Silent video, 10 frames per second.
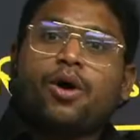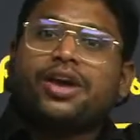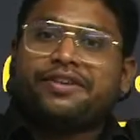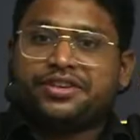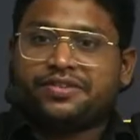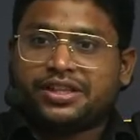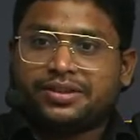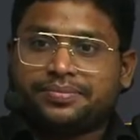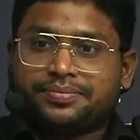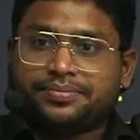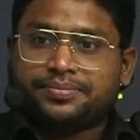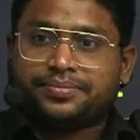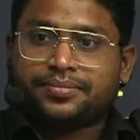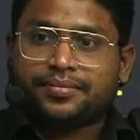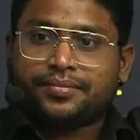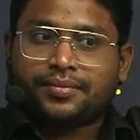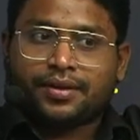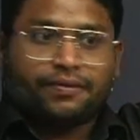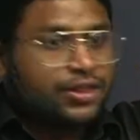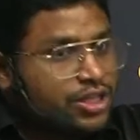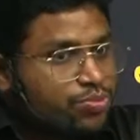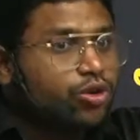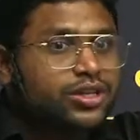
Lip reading: everyone. When this book is